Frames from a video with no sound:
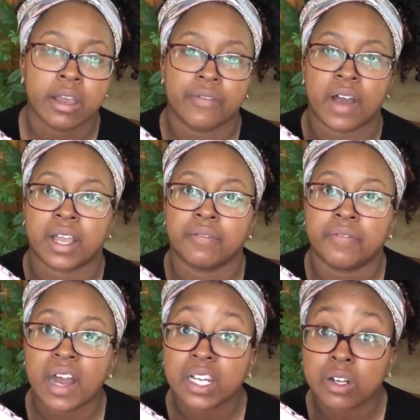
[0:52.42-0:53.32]
If I can
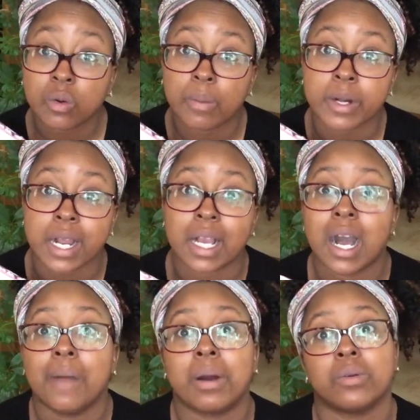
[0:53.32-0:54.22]
find it on
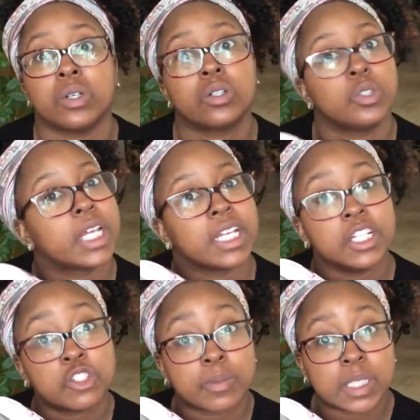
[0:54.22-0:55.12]
walmart.com, I will include it in the
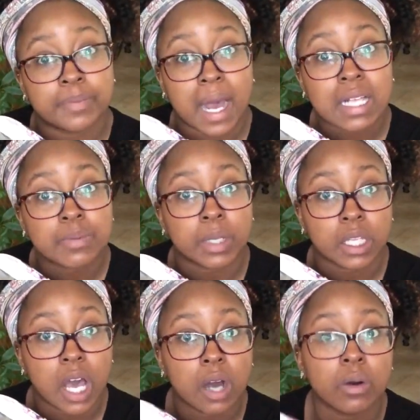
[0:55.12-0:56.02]
description box
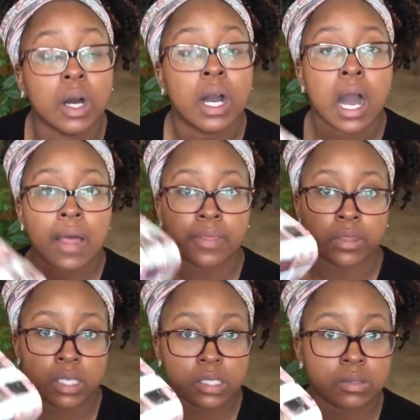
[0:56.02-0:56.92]
below.
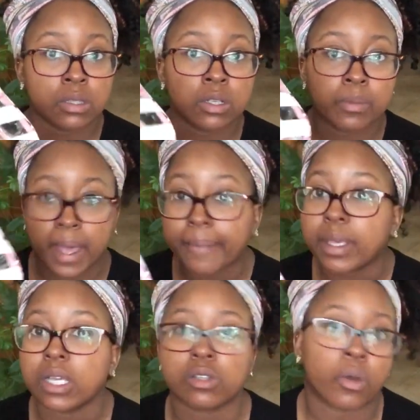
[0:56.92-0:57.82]
This little
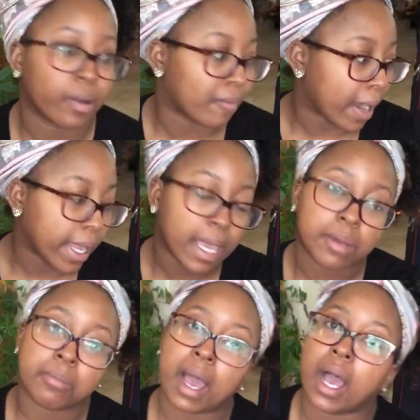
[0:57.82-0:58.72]
baby is going right
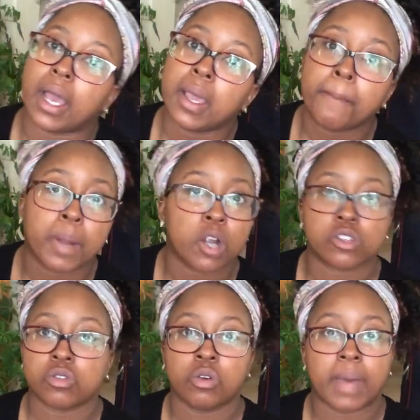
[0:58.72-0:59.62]
in my
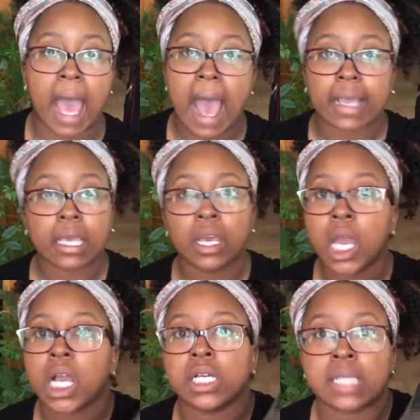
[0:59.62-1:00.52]
personal bag
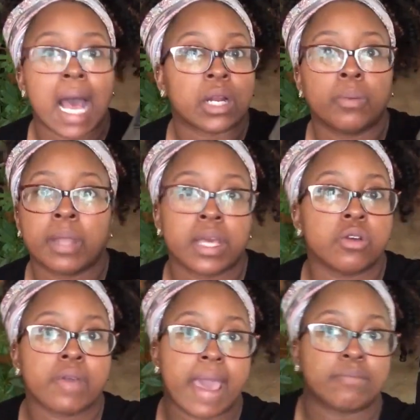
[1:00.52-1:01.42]
because I don't play
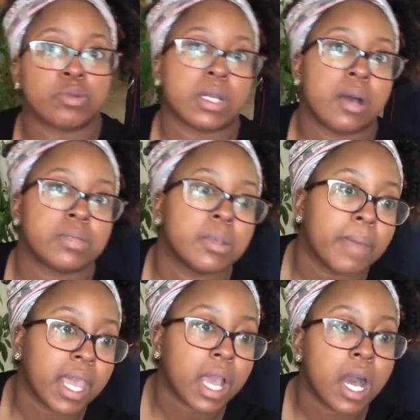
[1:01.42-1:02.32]
no games when it comes to
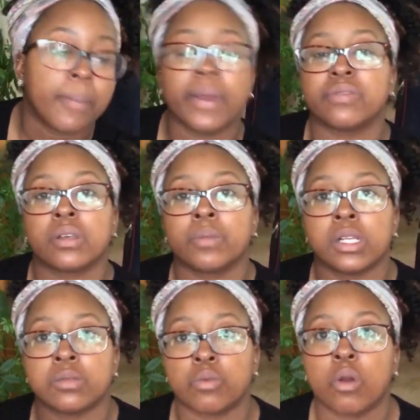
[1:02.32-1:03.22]
makeup. If
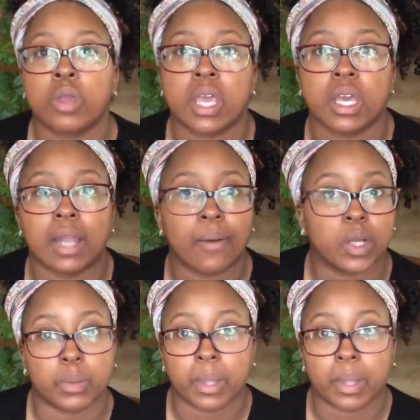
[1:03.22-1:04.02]
something is broken, I want